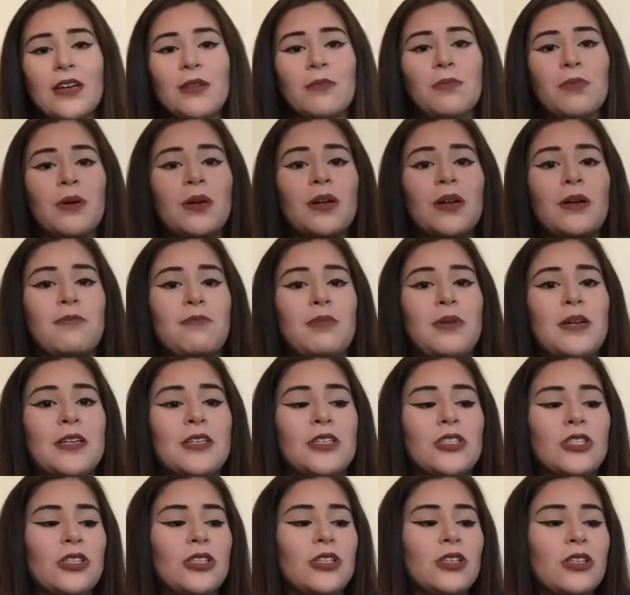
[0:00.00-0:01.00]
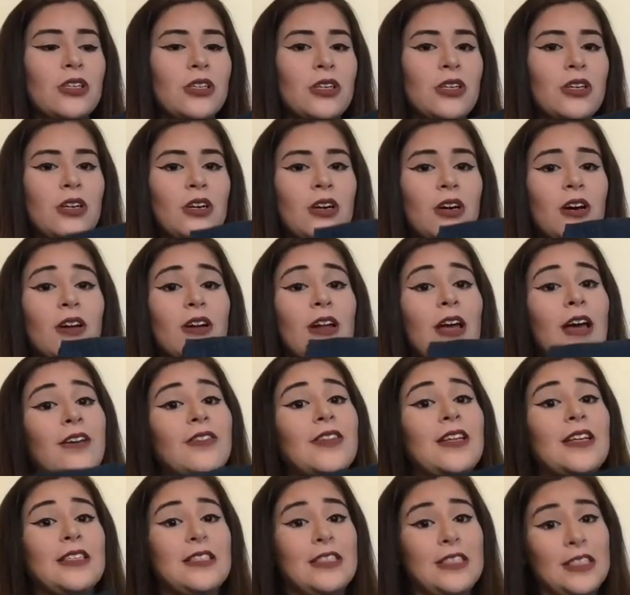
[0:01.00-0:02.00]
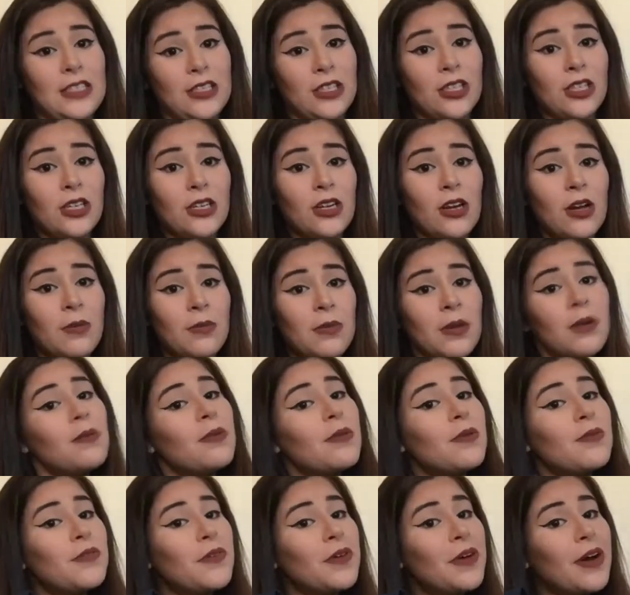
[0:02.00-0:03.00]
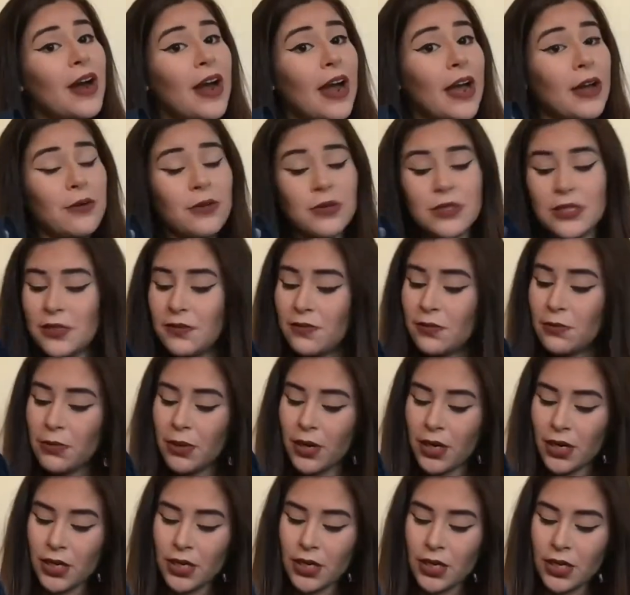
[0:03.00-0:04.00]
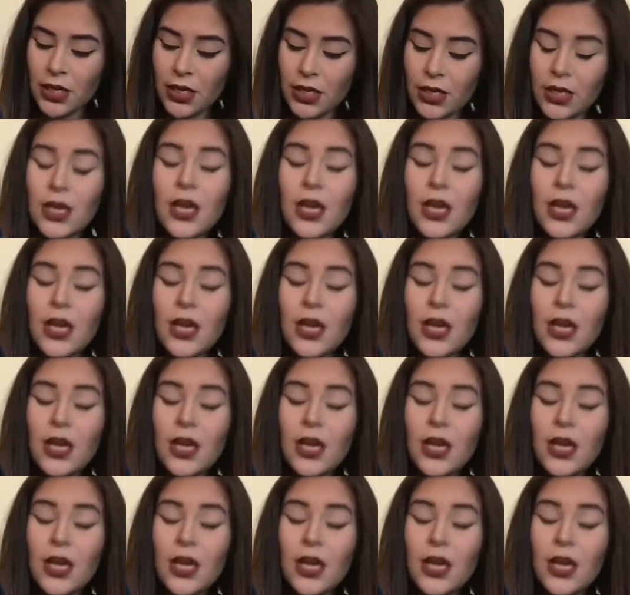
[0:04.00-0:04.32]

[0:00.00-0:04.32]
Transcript: could put a picture on how they did look on me before I was even pregnant,